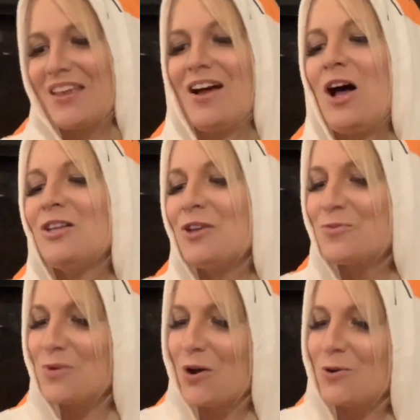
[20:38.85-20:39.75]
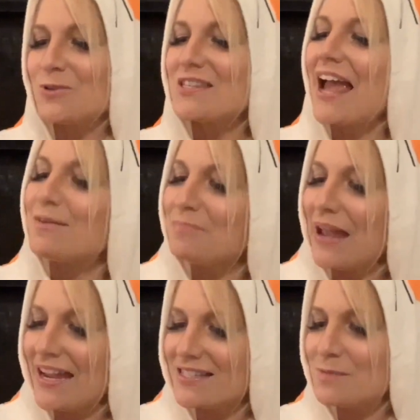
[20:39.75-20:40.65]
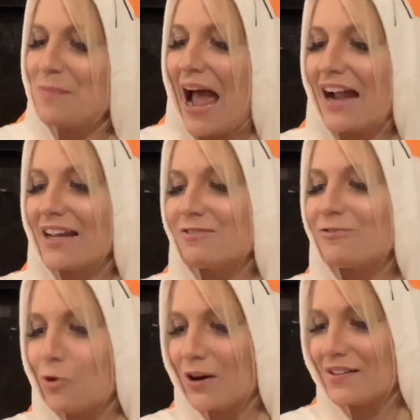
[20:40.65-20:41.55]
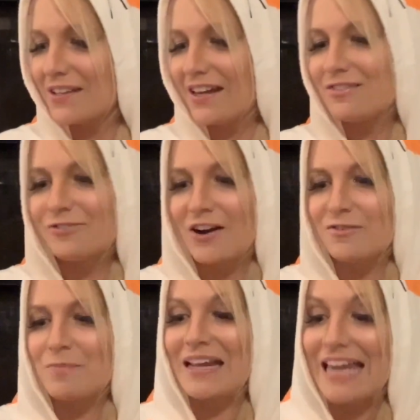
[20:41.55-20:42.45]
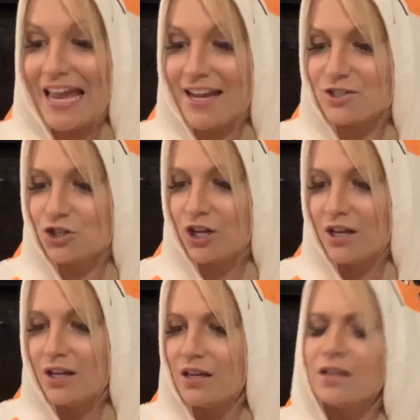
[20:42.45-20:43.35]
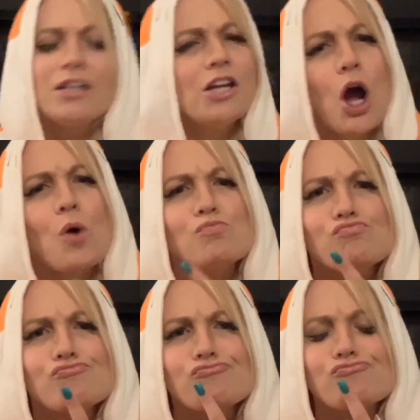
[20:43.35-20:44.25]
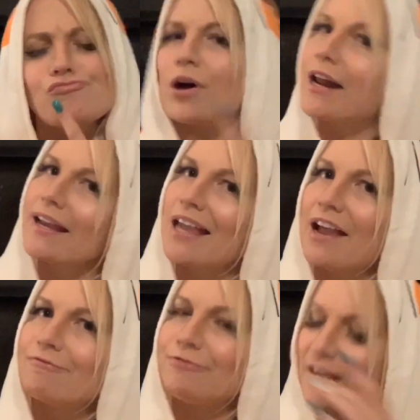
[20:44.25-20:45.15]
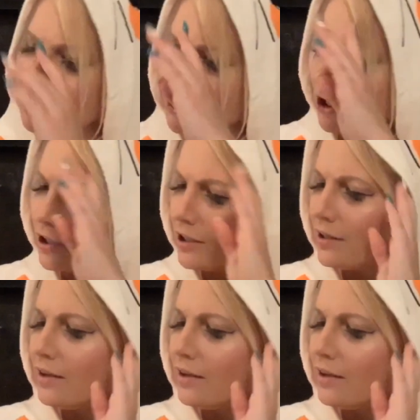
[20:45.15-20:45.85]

Aldo rose and paced back and forth in front of my cage. You know what I can't figure?